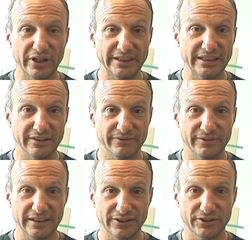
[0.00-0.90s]
idea
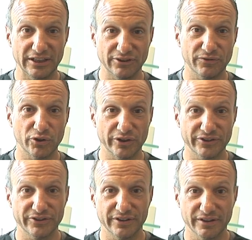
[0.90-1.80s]
as, as far
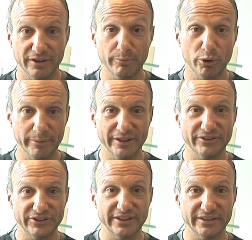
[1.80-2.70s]
as uh, the
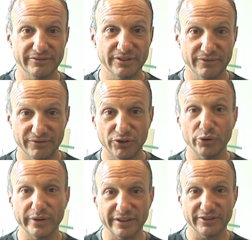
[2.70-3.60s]
permanency of, of
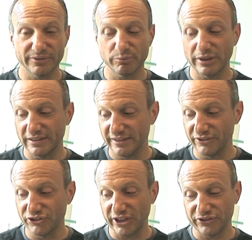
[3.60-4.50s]
doing this platelet
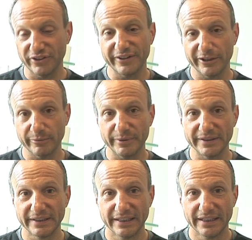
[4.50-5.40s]
injection
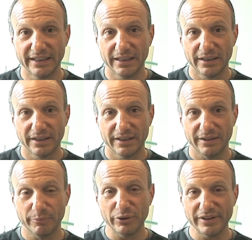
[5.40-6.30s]
therapy.
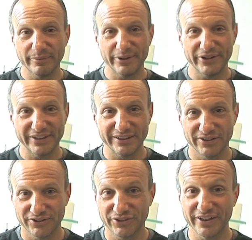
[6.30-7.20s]
The preliminary
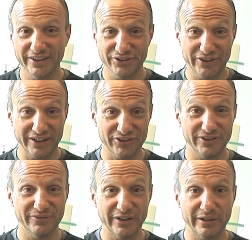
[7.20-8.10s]
studies are
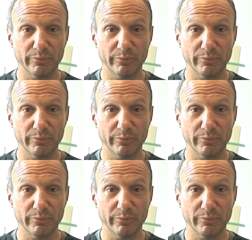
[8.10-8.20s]
actually very